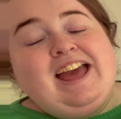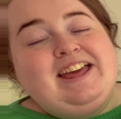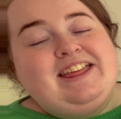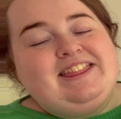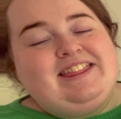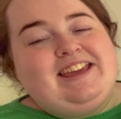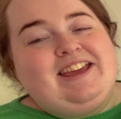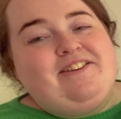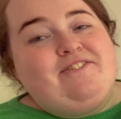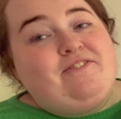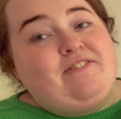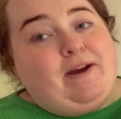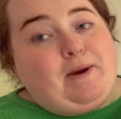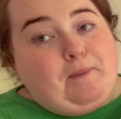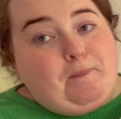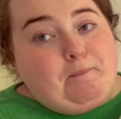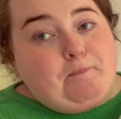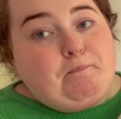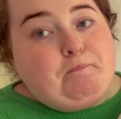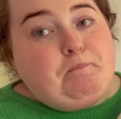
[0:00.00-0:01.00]
that it
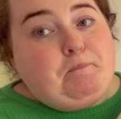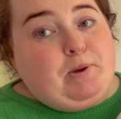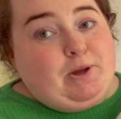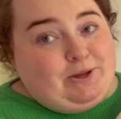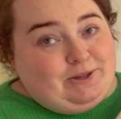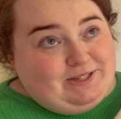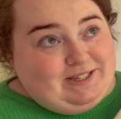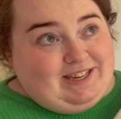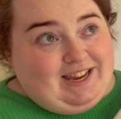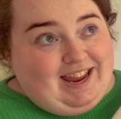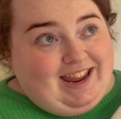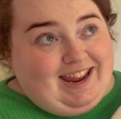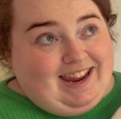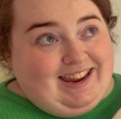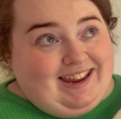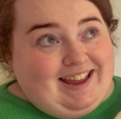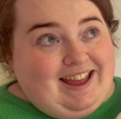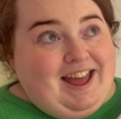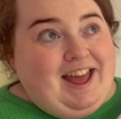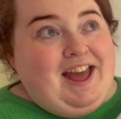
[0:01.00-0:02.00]
felt
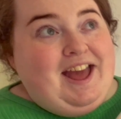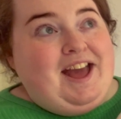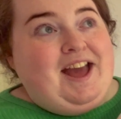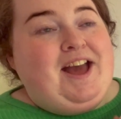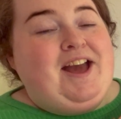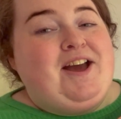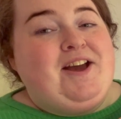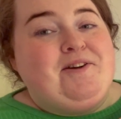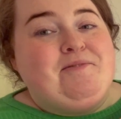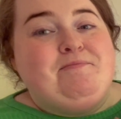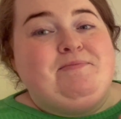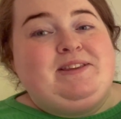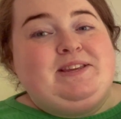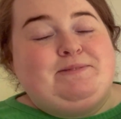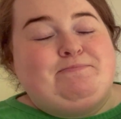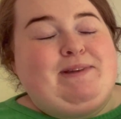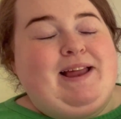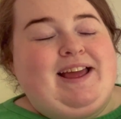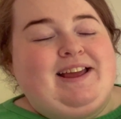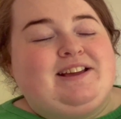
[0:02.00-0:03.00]
pussy.
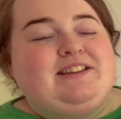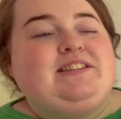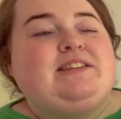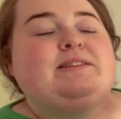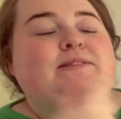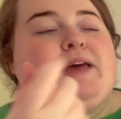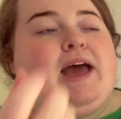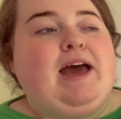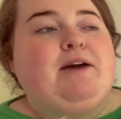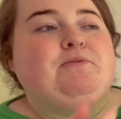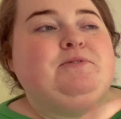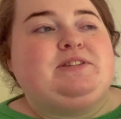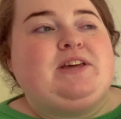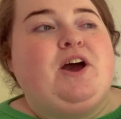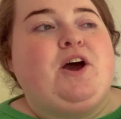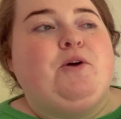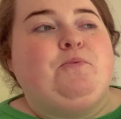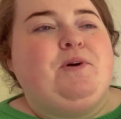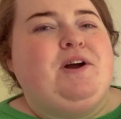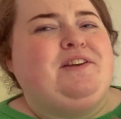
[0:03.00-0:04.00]
These blankets, that was
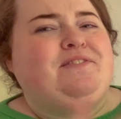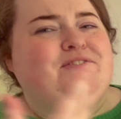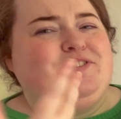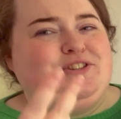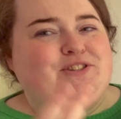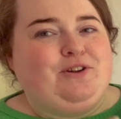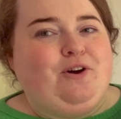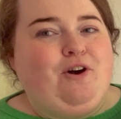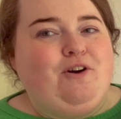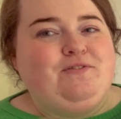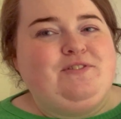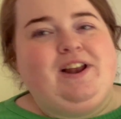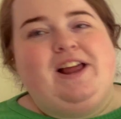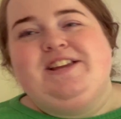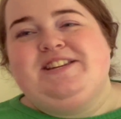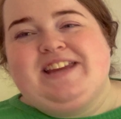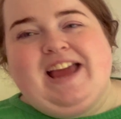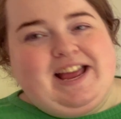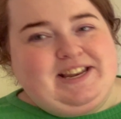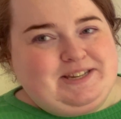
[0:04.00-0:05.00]
her word for soft.
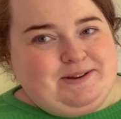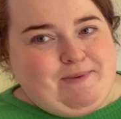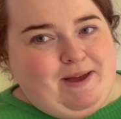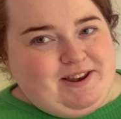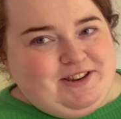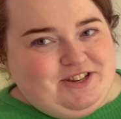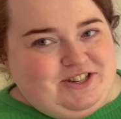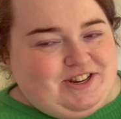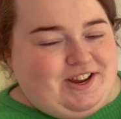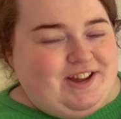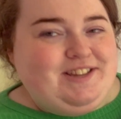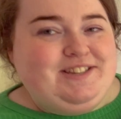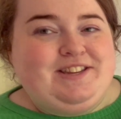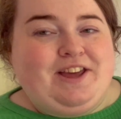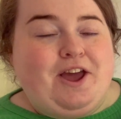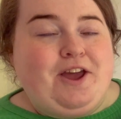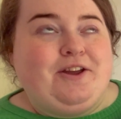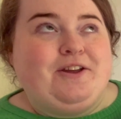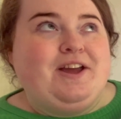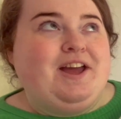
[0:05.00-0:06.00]
Like, she had dementia,
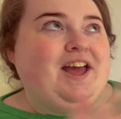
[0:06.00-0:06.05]
so.